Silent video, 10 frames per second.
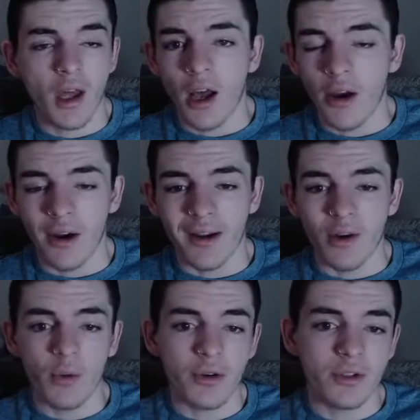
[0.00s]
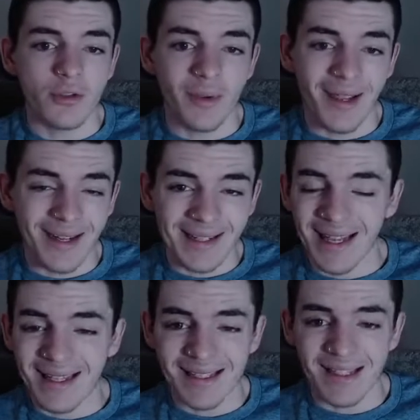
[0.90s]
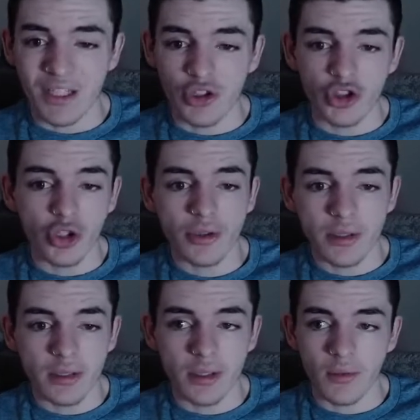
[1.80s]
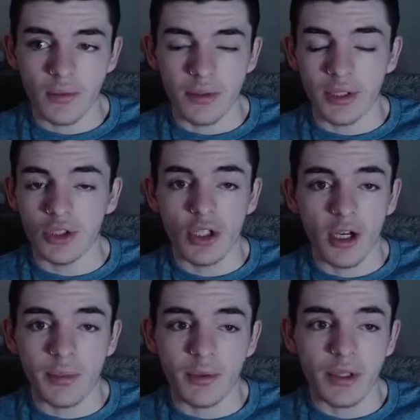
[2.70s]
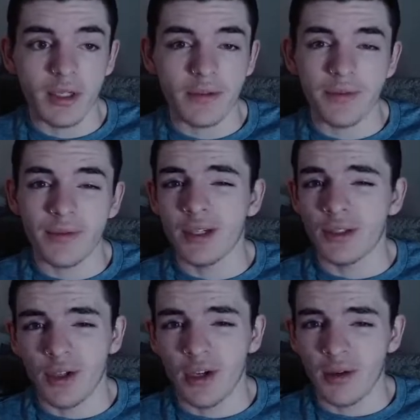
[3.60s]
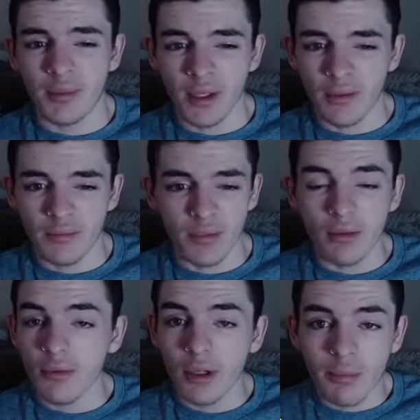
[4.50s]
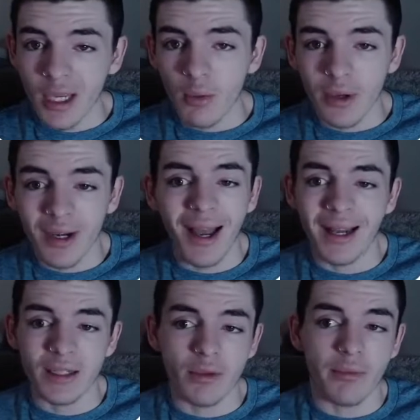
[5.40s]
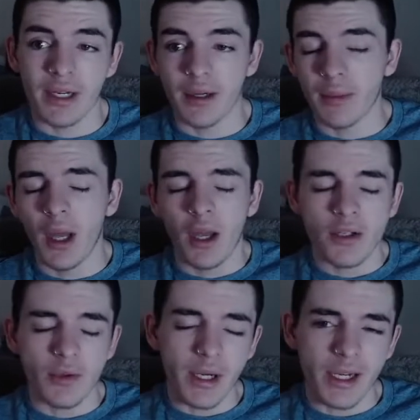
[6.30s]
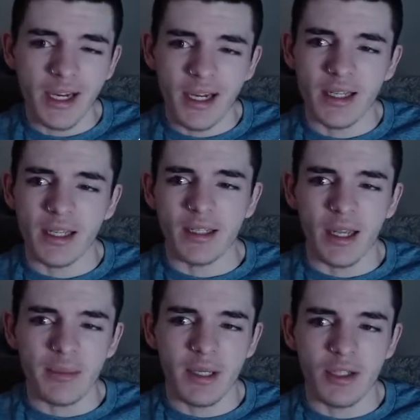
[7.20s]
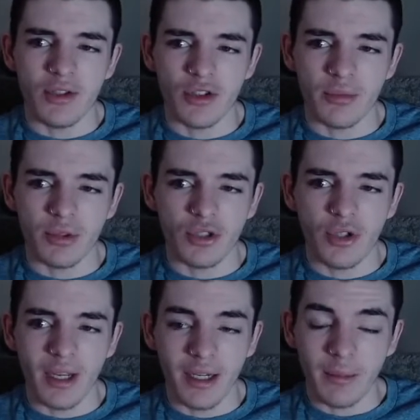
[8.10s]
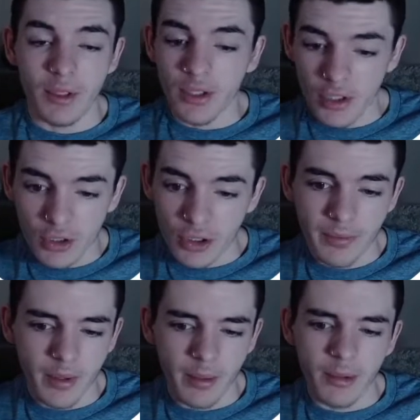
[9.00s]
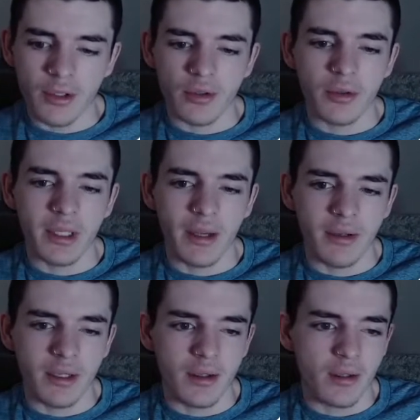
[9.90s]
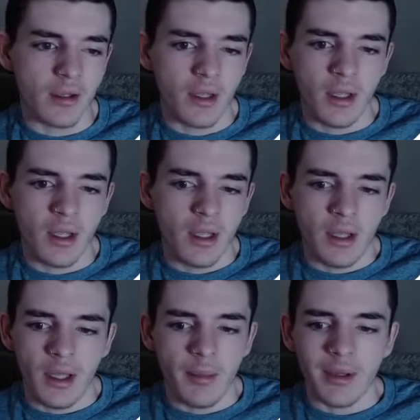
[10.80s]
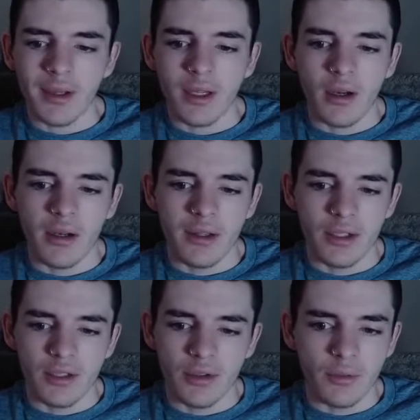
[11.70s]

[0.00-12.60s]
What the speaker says: Alright, in order to analyze these shirts or these shops, we're going to have to find a shop, we're going to pick one at random. So what I did is I typed in t-shirt. I'm going to scroll down here. I'm going to click on this shirt